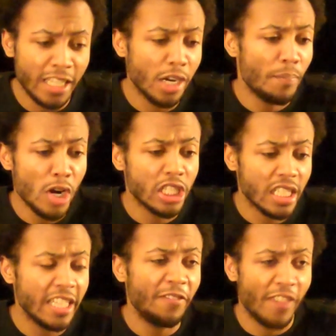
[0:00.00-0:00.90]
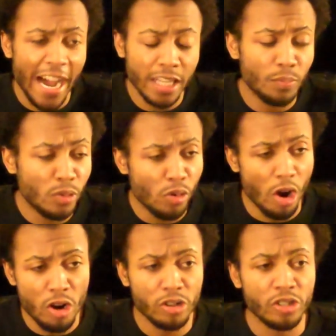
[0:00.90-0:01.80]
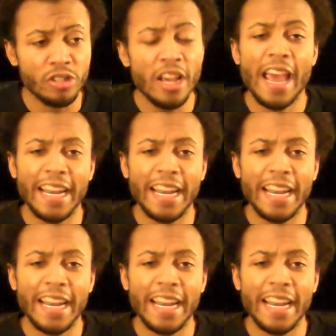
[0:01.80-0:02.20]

commercially viable artist